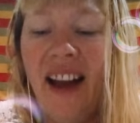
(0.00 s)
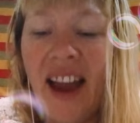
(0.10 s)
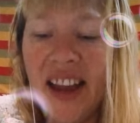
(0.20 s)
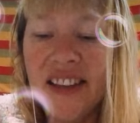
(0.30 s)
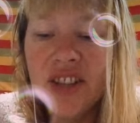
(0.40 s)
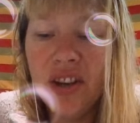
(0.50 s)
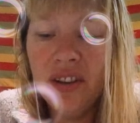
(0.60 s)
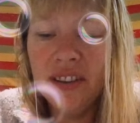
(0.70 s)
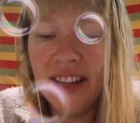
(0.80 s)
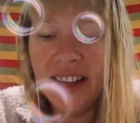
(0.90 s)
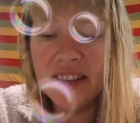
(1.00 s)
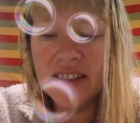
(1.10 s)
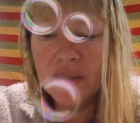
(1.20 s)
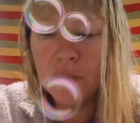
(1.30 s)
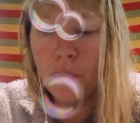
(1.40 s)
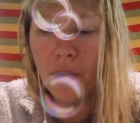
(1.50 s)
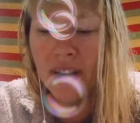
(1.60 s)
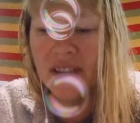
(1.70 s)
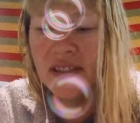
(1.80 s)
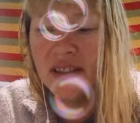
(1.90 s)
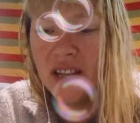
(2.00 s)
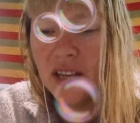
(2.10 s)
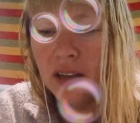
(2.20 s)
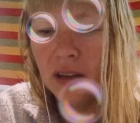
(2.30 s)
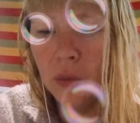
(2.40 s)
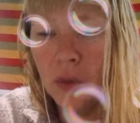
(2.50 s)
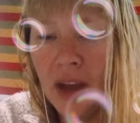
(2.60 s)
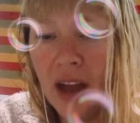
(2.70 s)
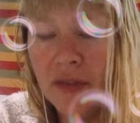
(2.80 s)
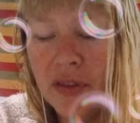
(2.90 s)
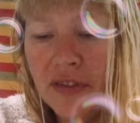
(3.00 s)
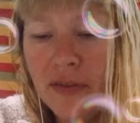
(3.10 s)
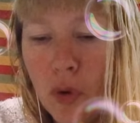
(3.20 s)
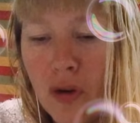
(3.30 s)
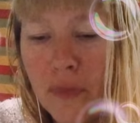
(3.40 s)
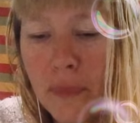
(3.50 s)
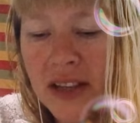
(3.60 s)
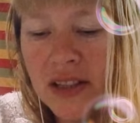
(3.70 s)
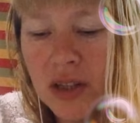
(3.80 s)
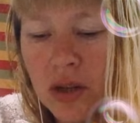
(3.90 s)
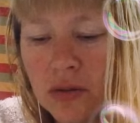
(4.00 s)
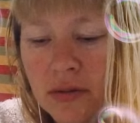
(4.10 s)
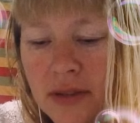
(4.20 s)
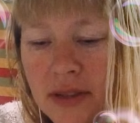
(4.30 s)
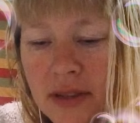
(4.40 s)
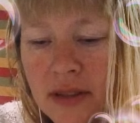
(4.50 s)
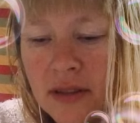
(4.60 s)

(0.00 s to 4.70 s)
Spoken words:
her legs and breasts here. We have the Four of Pentacles.